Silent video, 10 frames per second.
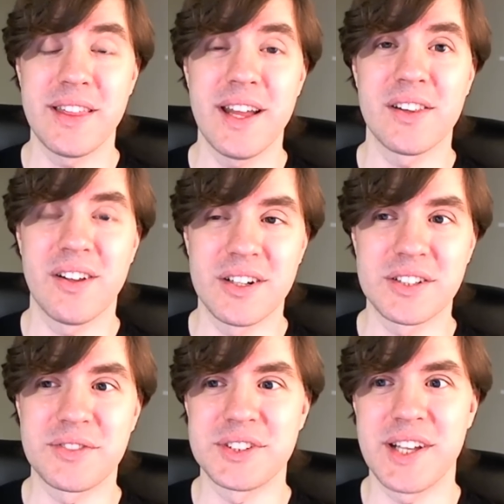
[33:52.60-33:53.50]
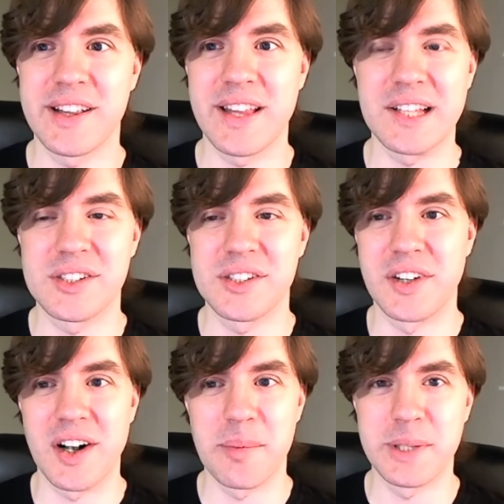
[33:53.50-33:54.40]
thank Lars for setting that
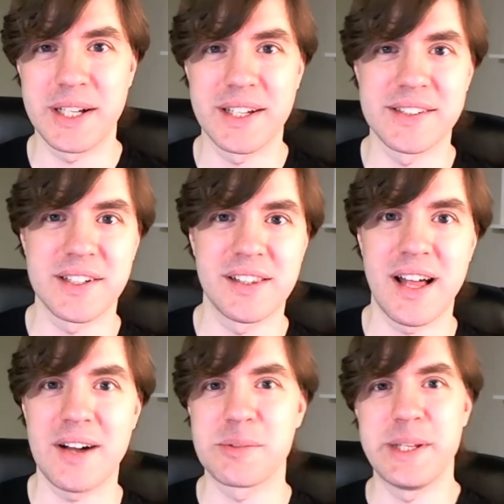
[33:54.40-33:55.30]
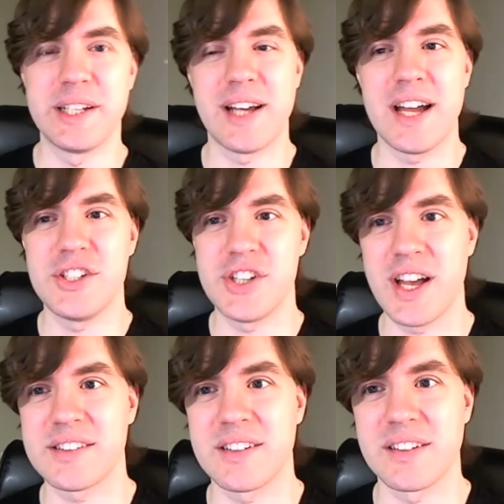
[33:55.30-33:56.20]
server up because it allows me to
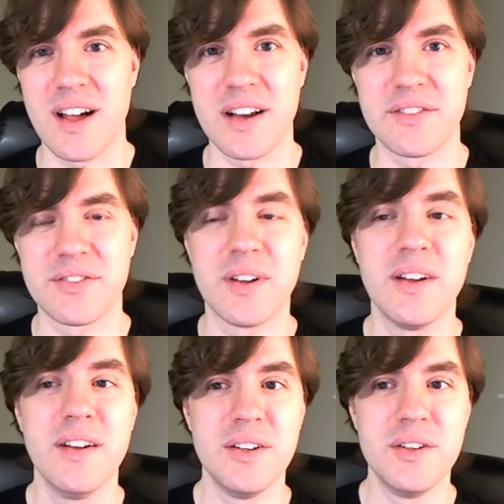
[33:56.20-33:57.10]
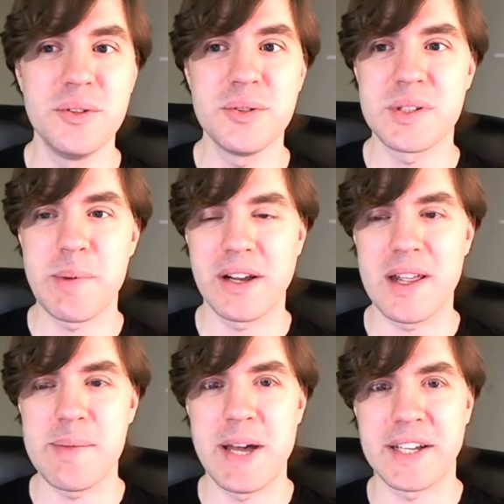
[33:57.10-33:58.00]
digest a lot of news about
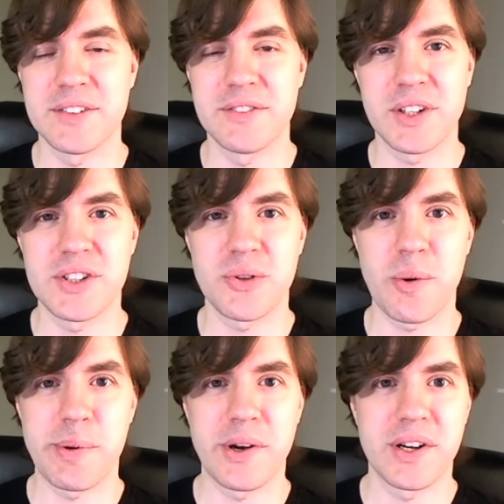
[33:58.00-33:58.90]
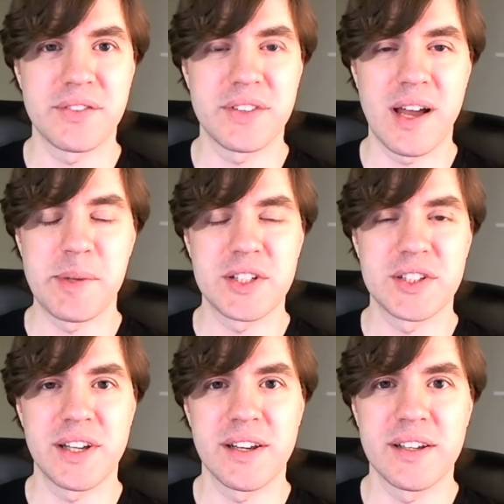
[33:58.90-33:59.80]
Emacs in a very short period of time each
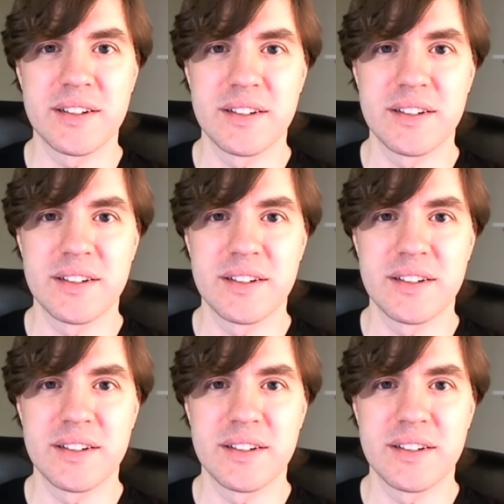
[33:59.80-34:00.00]
day